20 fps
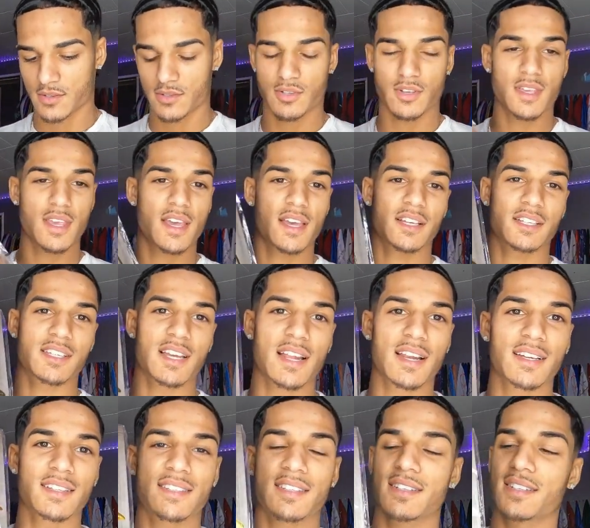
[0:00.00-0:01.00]
yeah, shout
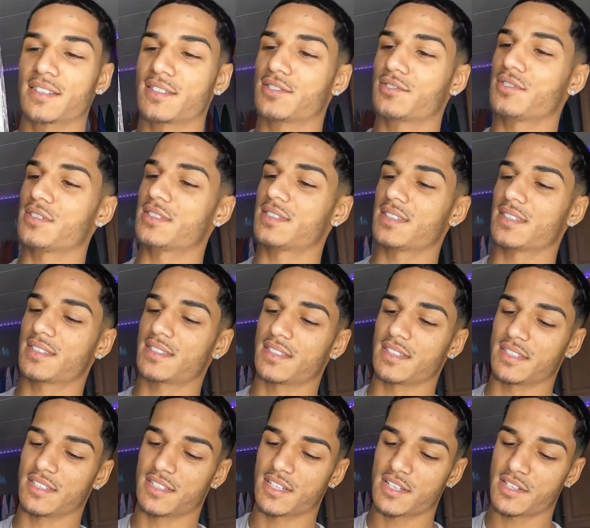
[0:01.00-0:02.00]
out to this 360
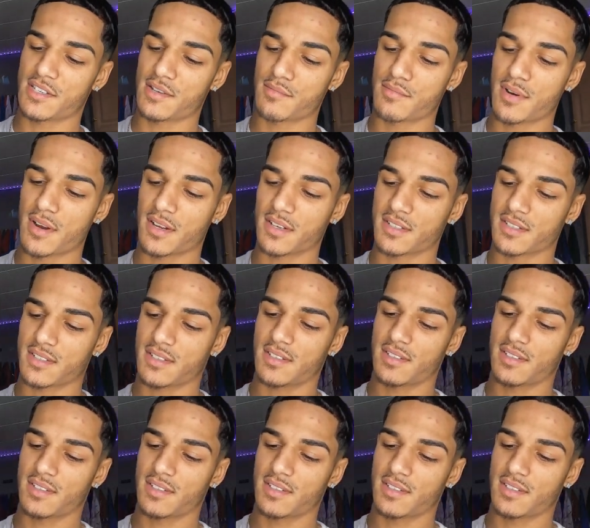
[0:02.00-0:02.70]
Jeezy brush.